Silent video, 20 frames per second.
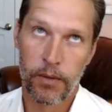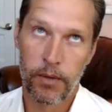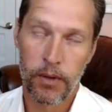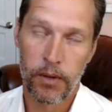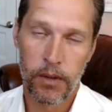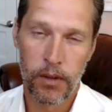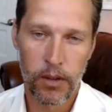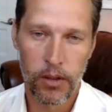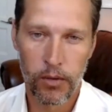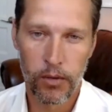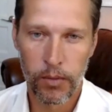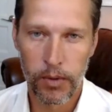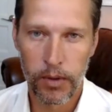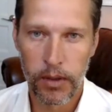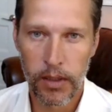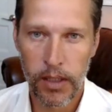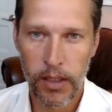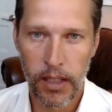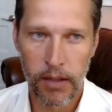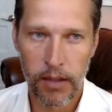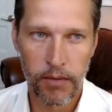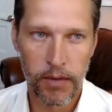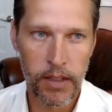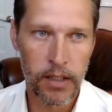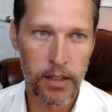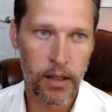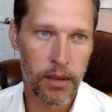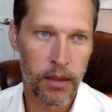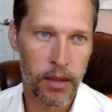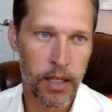you really kind of
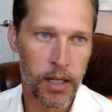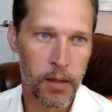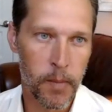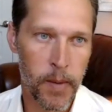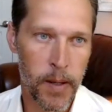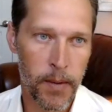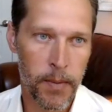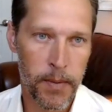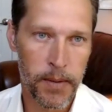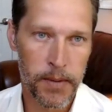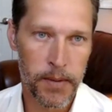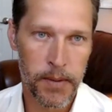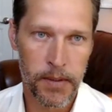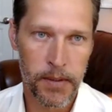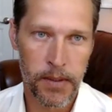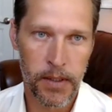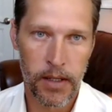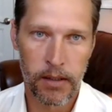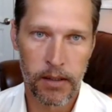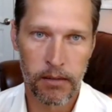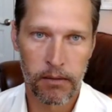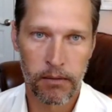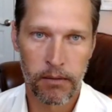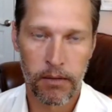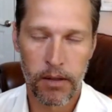need to think about this as like